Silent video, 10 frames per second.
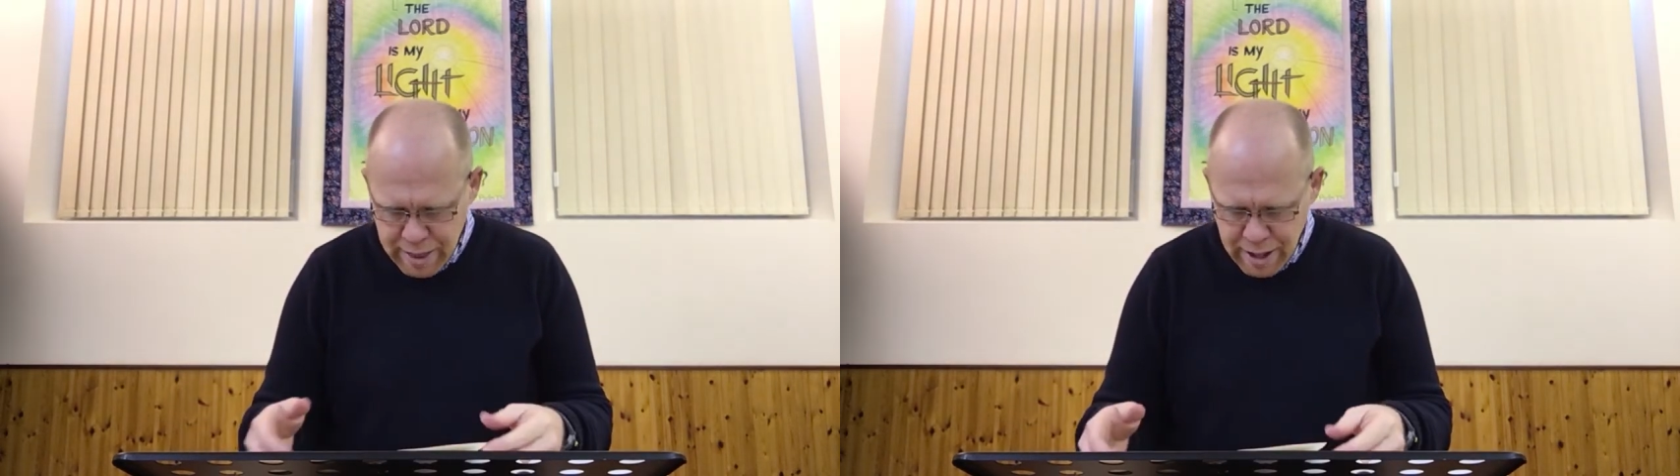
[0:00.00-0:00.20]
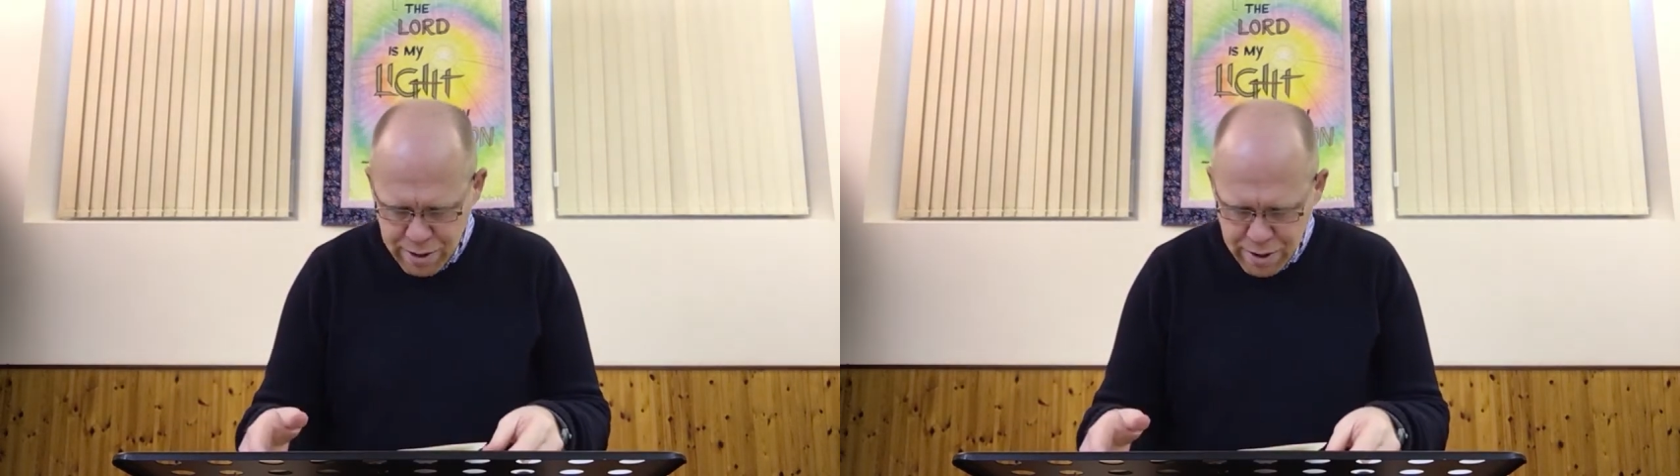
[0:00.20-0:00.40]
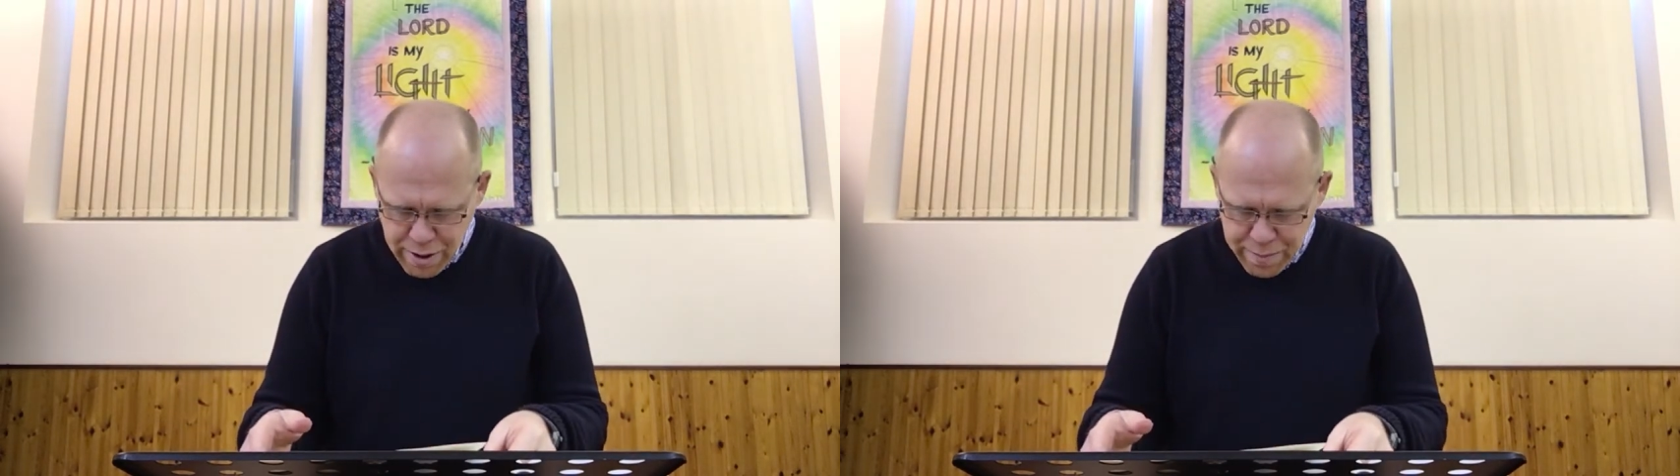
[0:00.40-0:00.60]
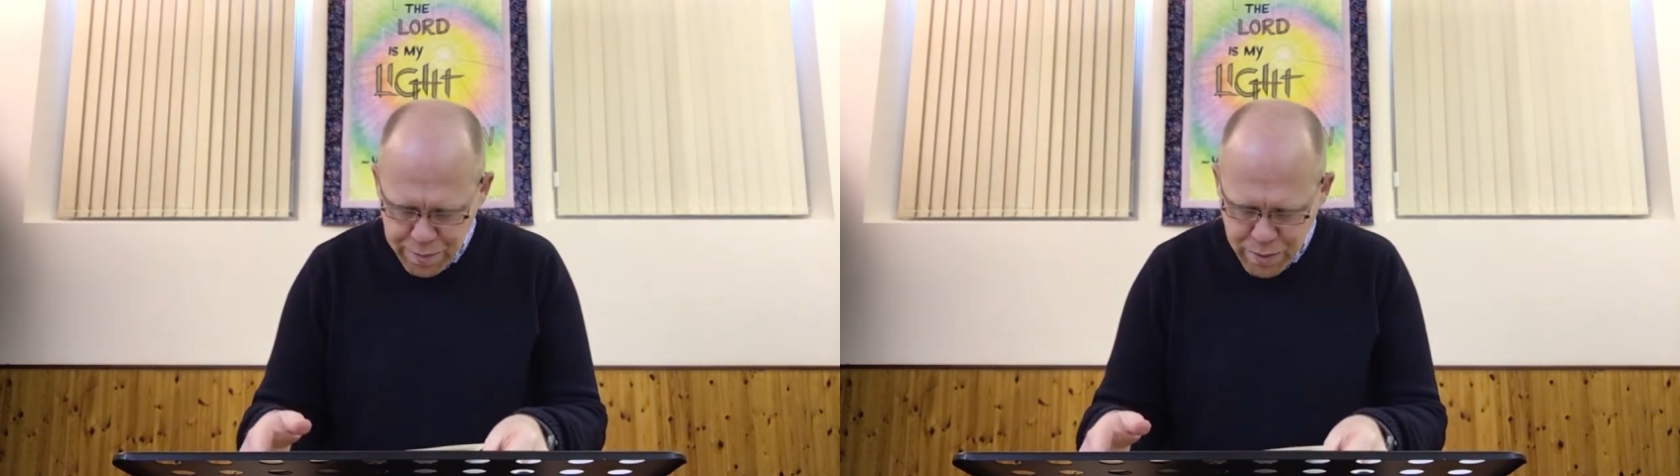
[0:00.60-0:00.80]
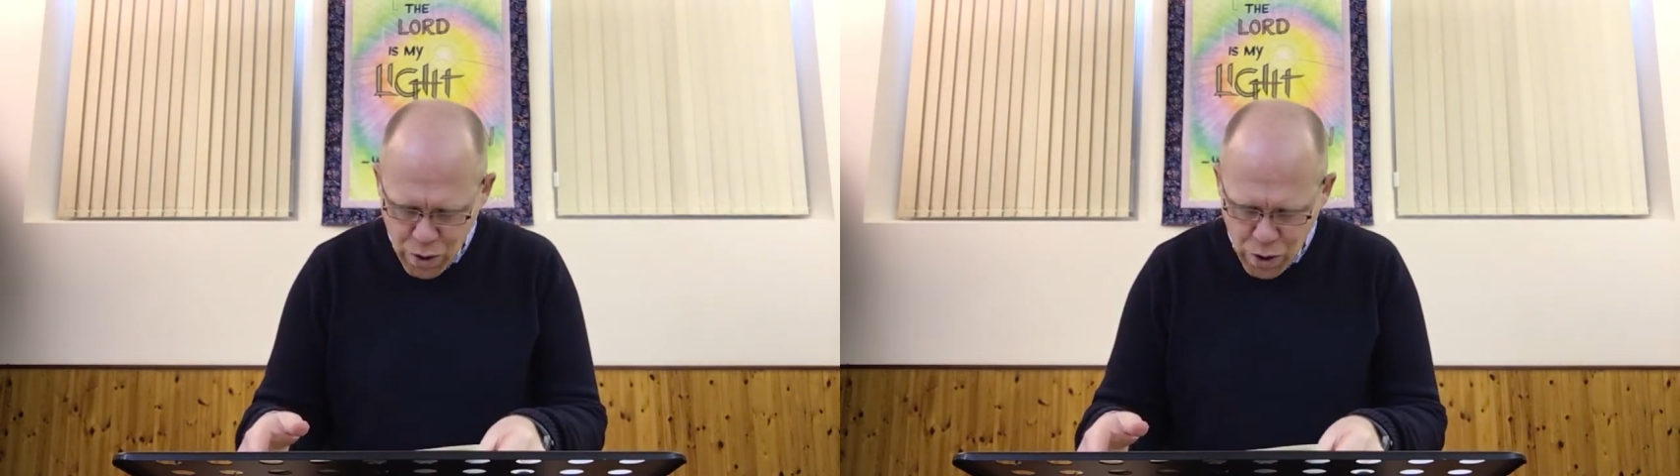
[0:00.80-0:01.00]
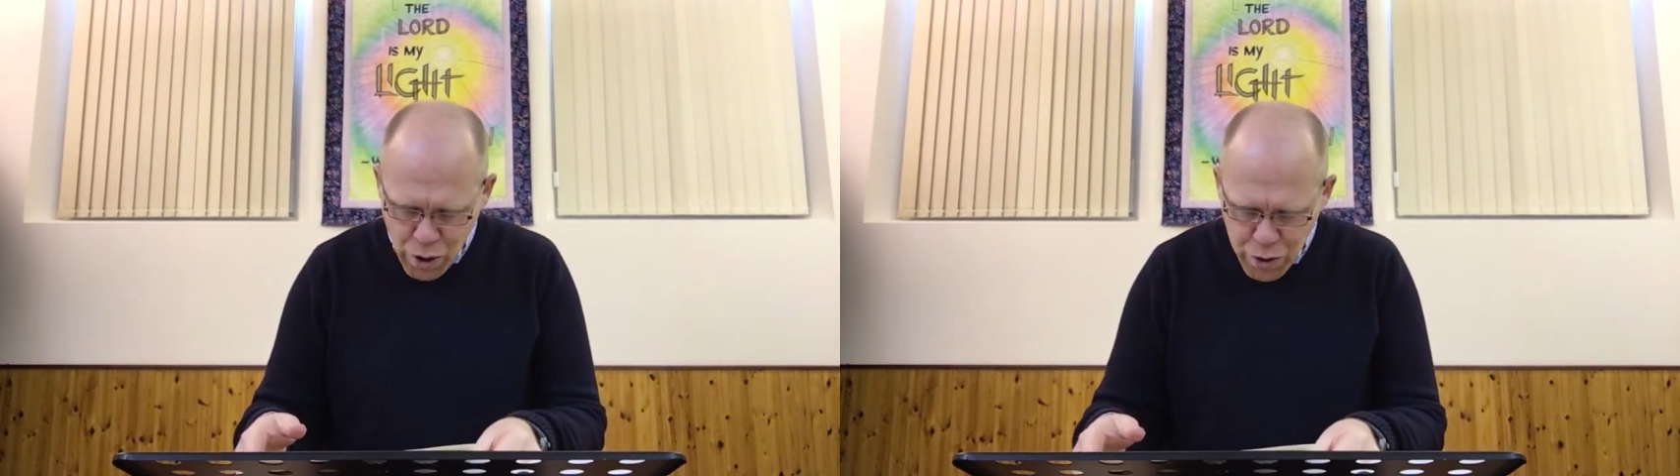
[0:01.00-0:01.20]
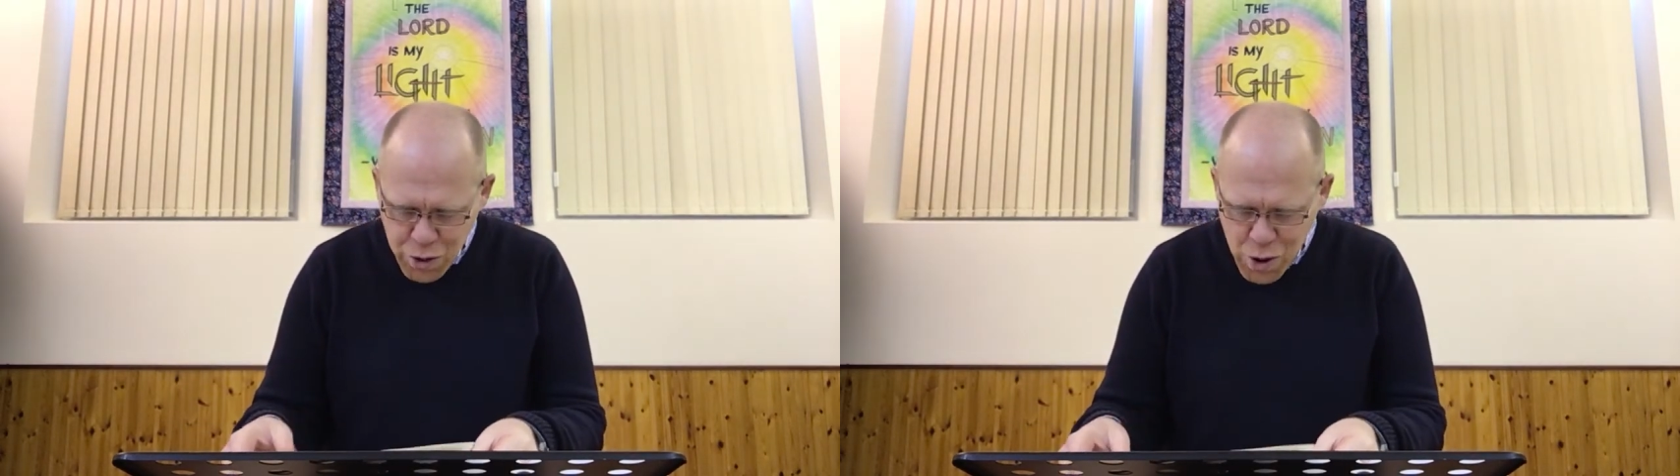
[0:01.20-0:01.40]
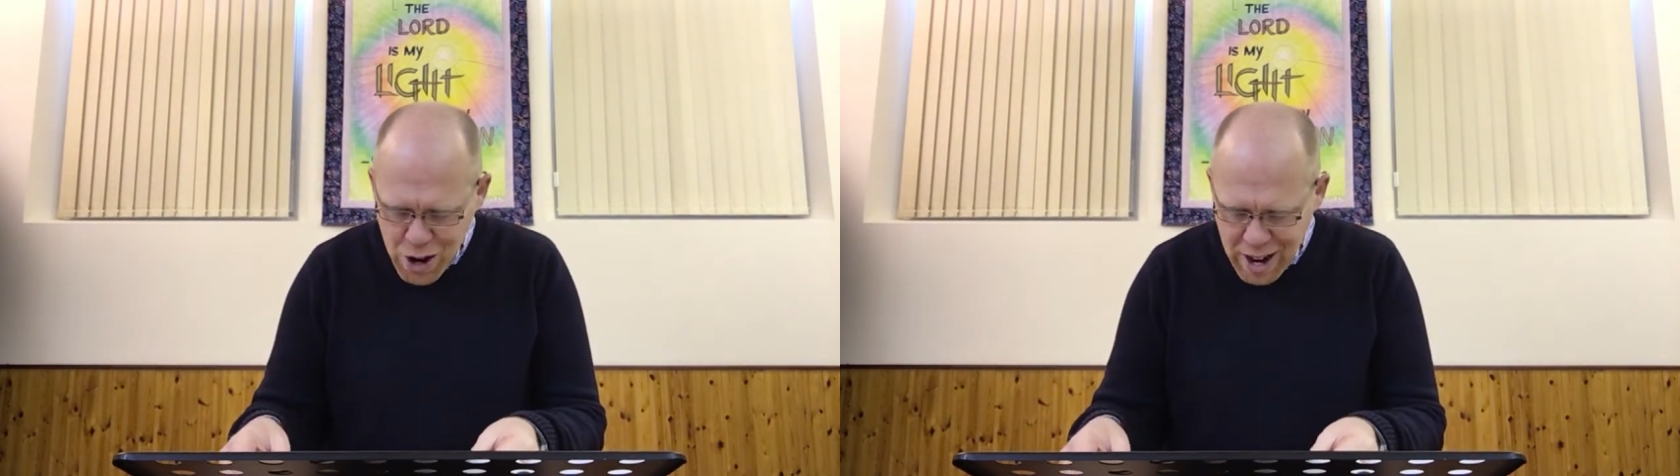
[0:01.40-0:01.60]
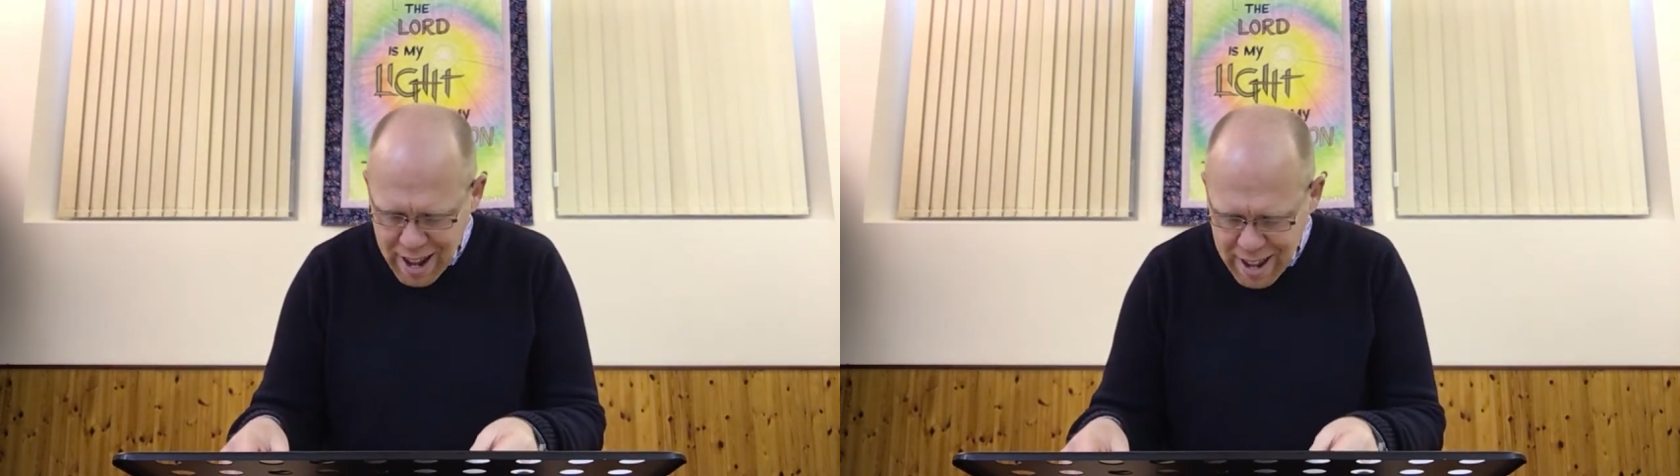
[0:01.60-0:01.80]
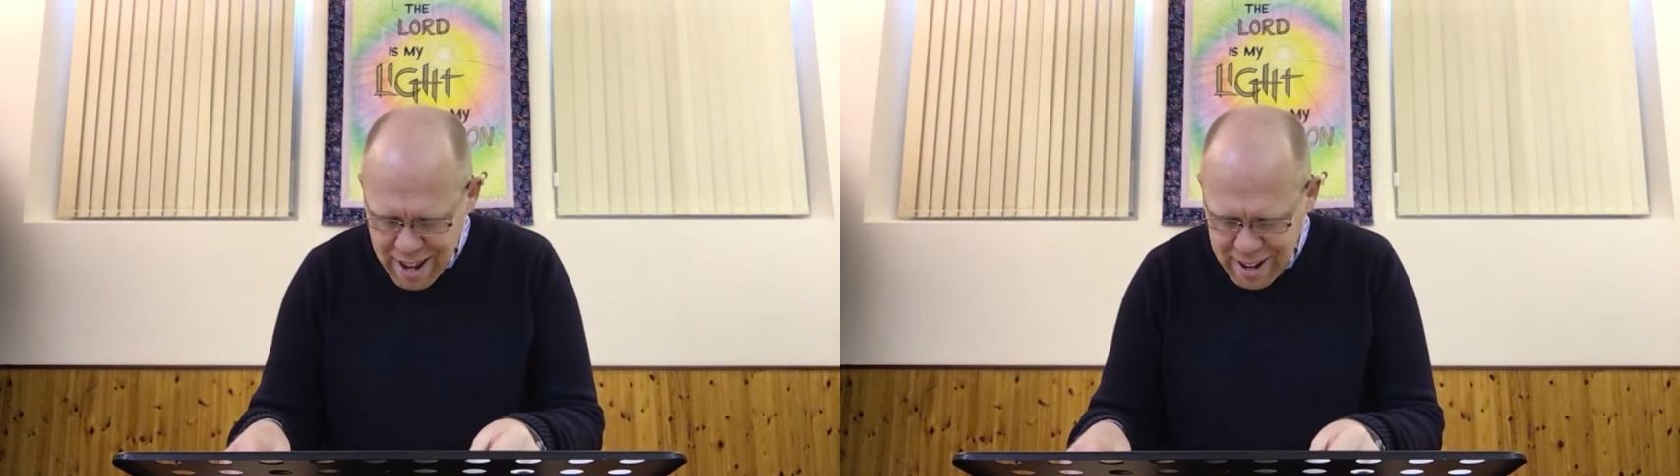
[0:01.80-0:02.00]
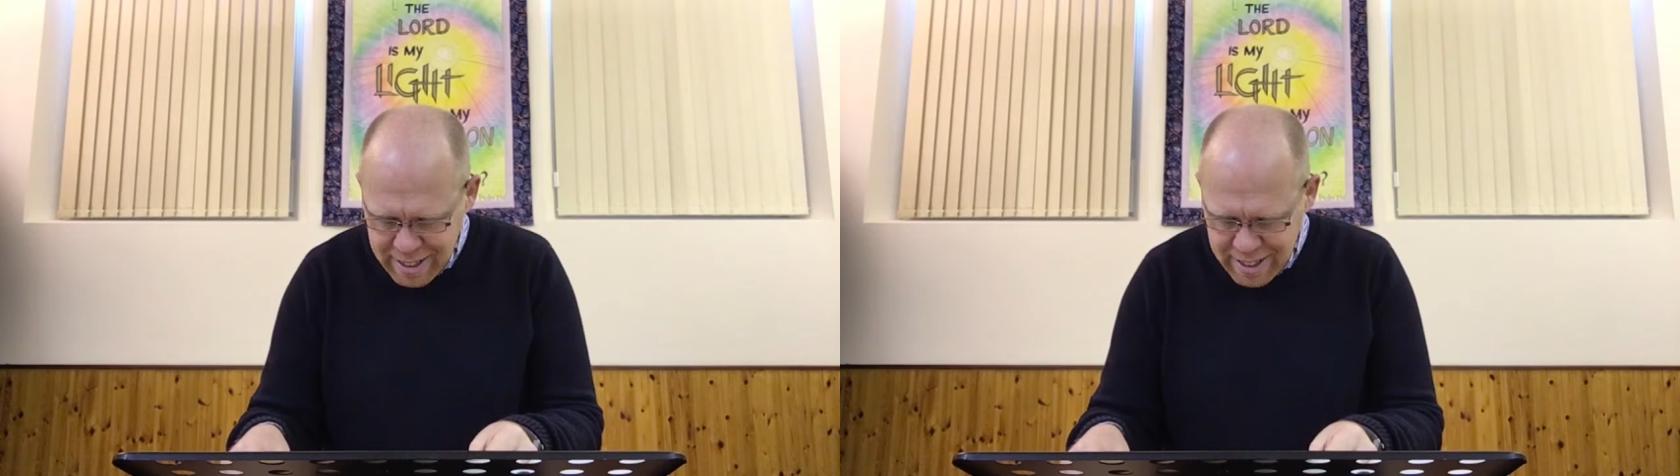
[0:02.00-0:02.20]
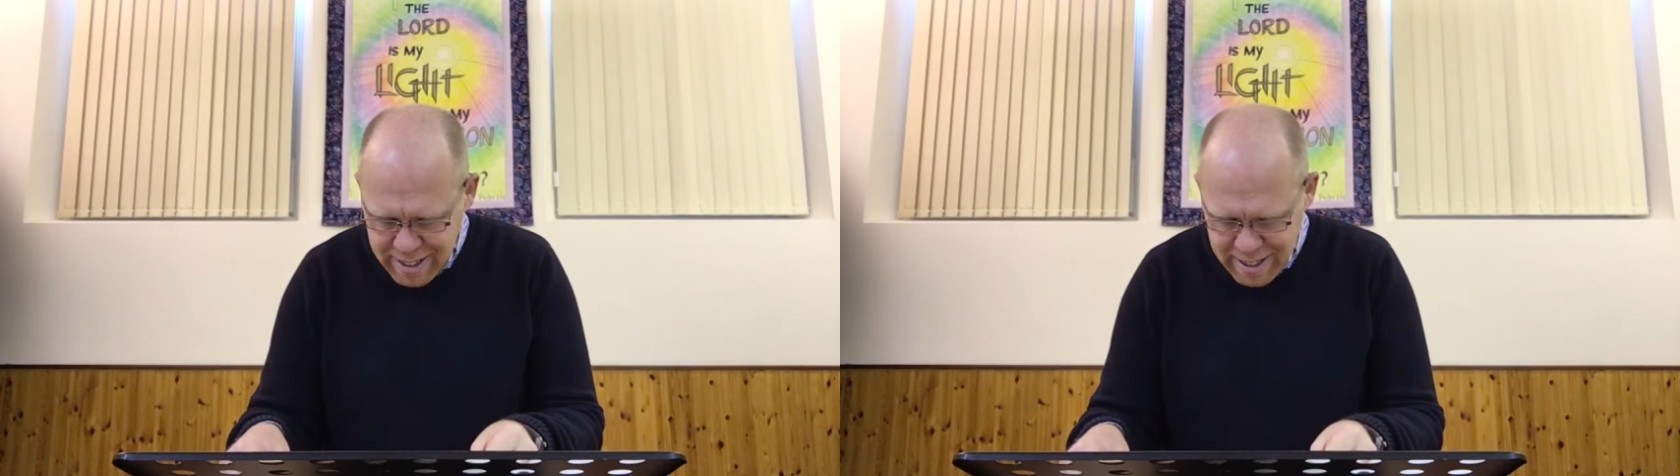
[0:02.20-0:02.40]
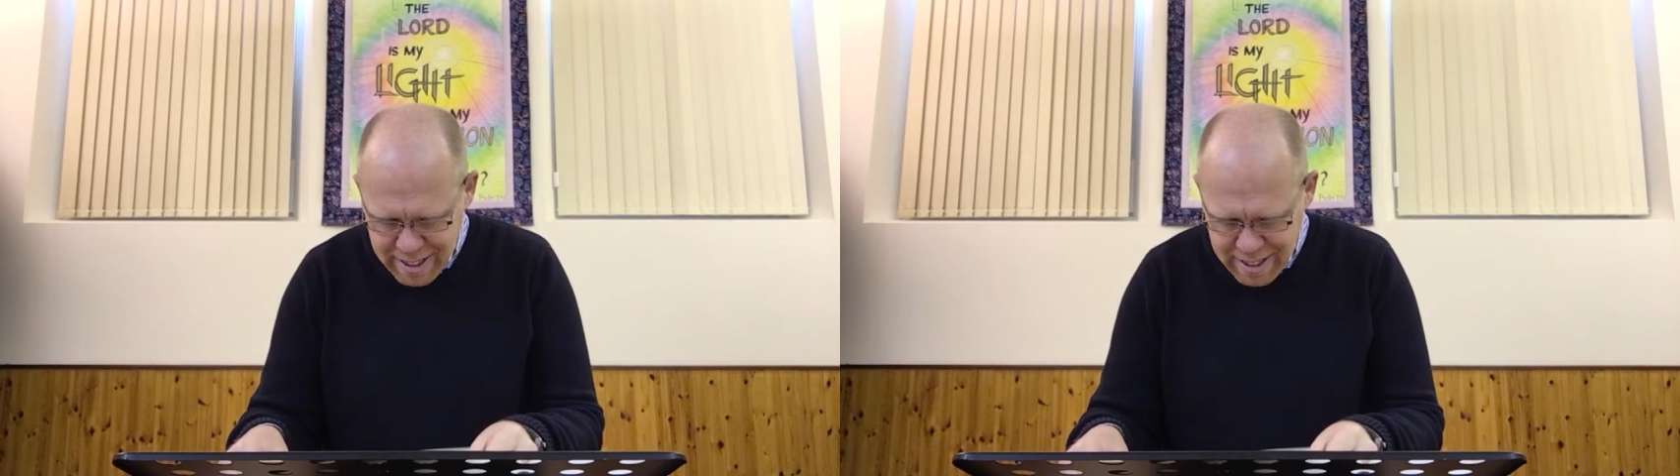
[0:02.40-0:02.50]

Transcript: That underlying